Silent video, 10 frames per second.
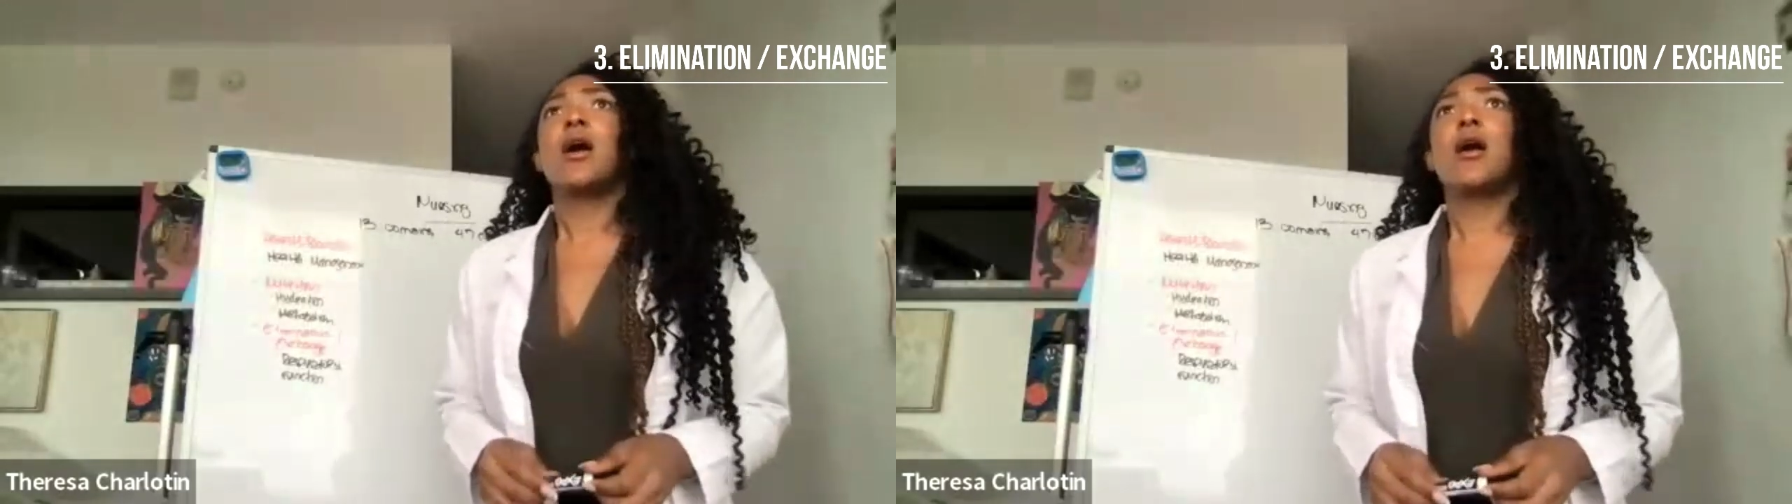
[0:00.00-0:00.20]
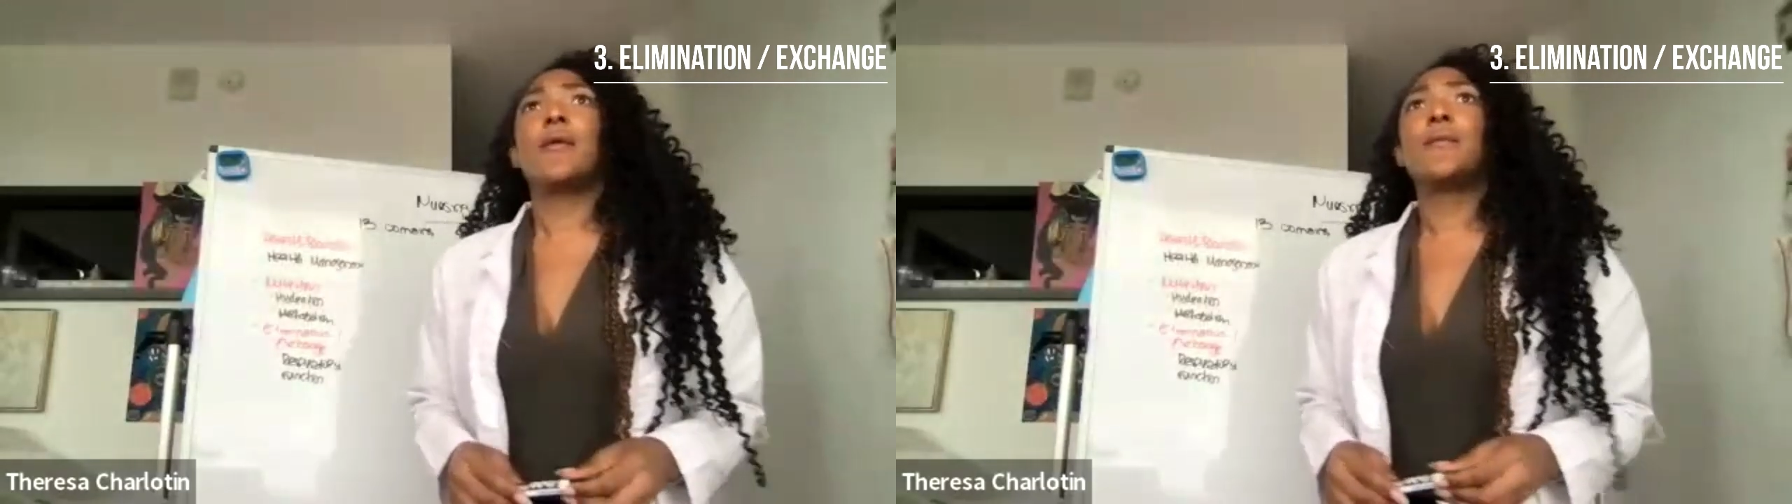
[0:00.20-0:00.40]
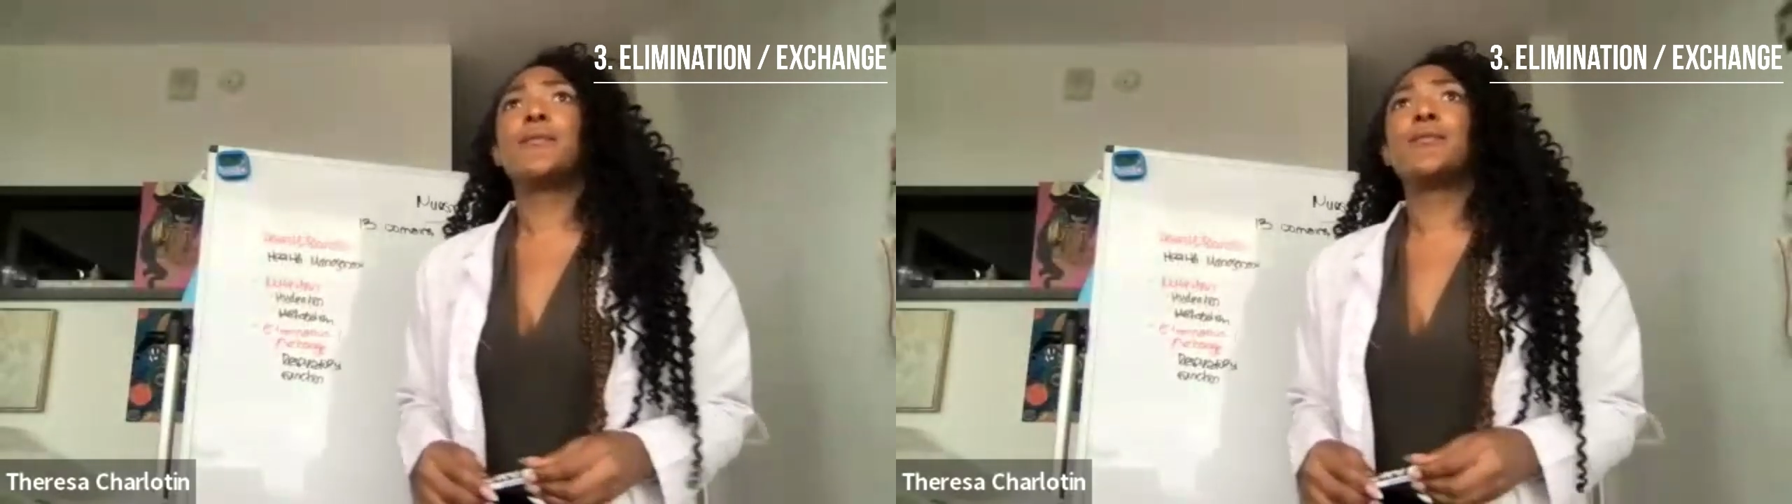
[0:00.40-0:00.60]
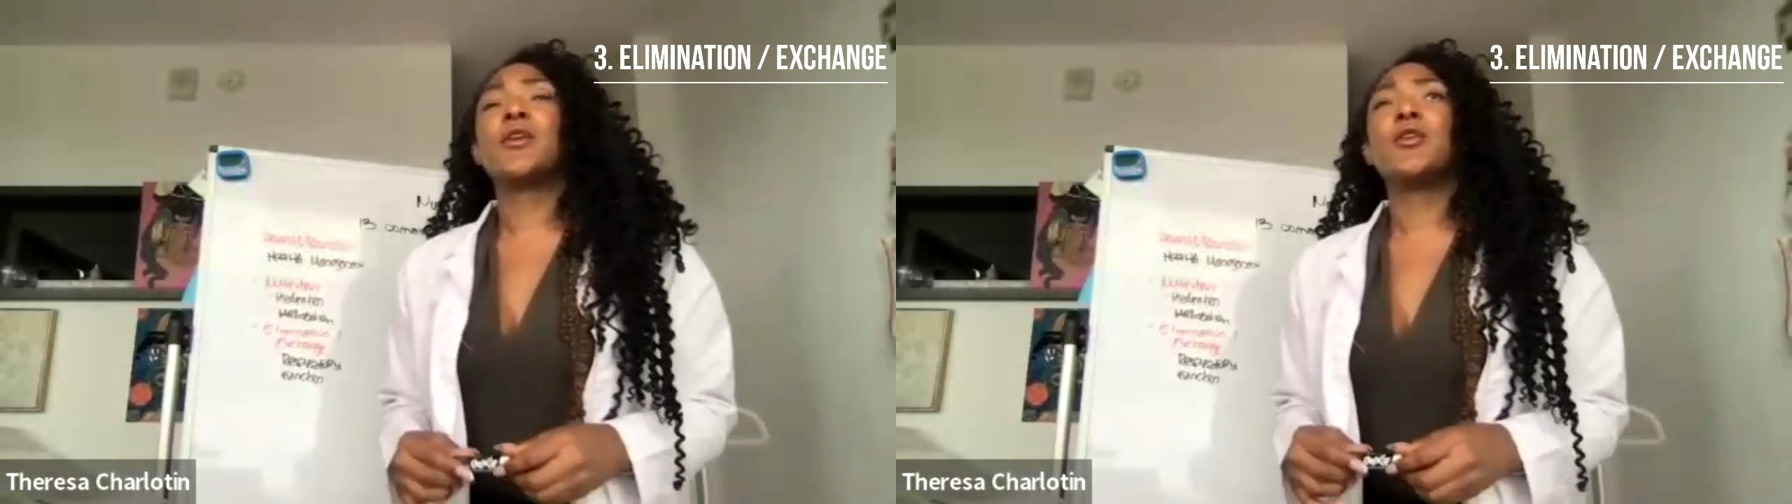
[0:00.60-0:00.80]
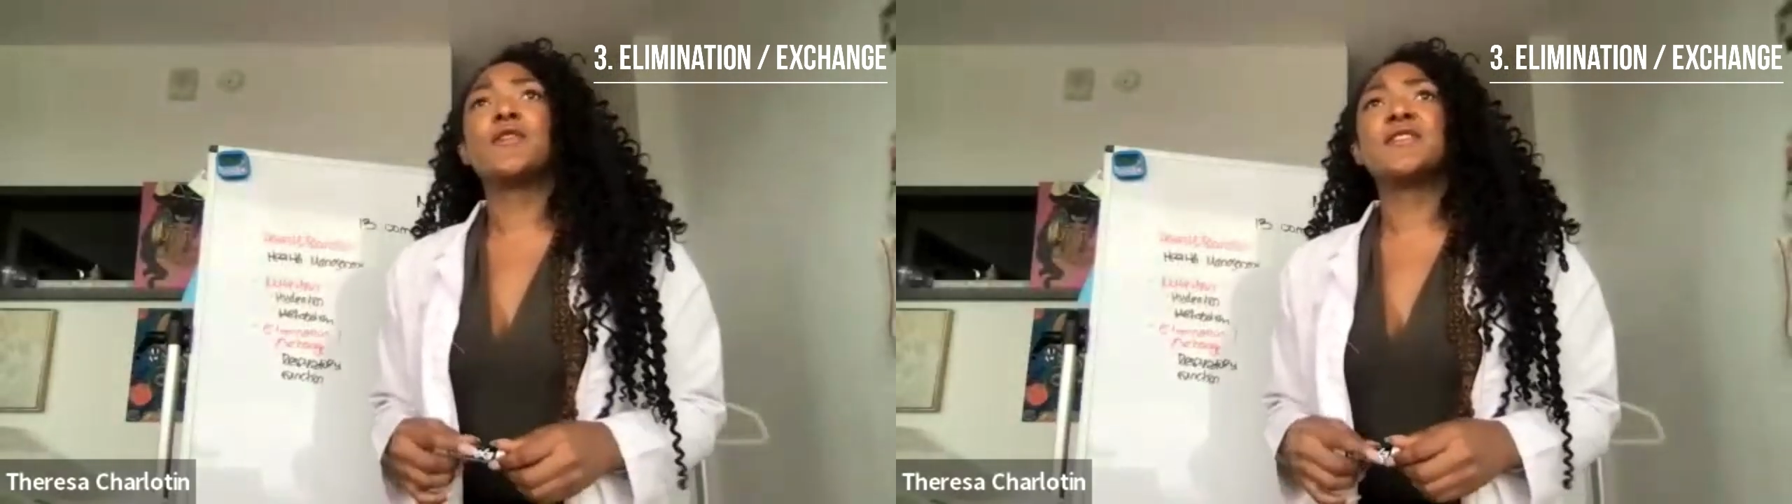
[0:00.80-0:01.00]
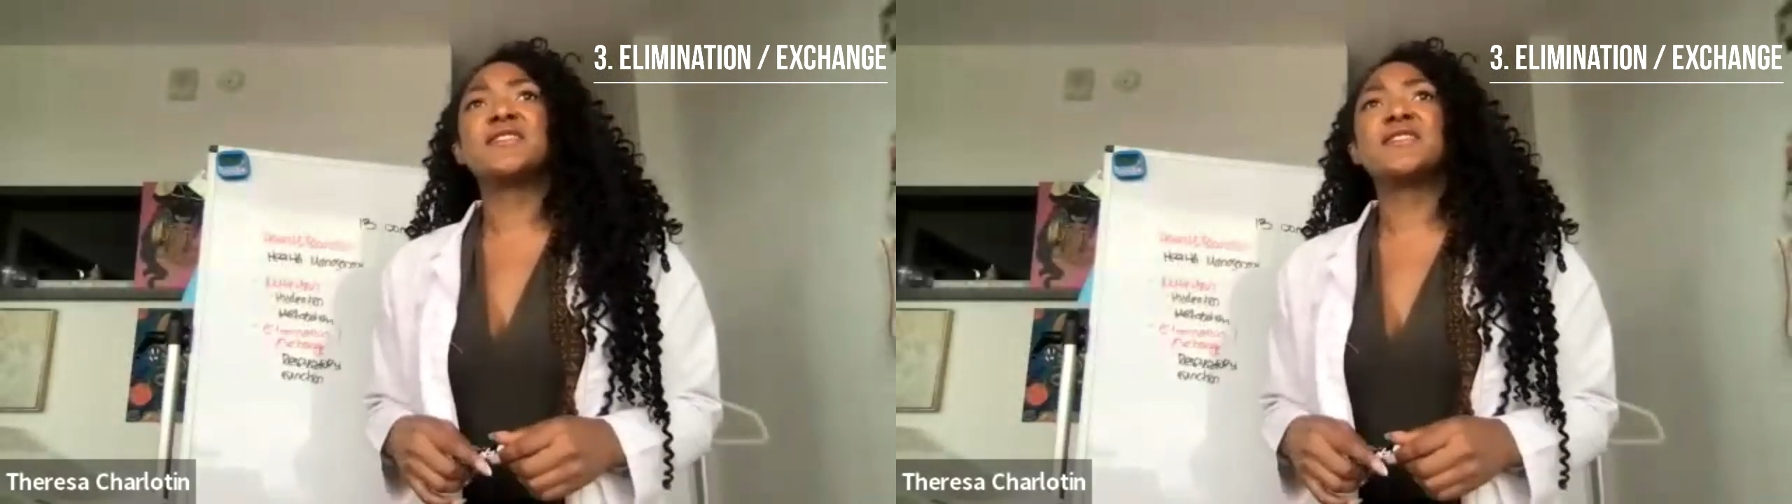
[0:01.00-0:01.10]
you know,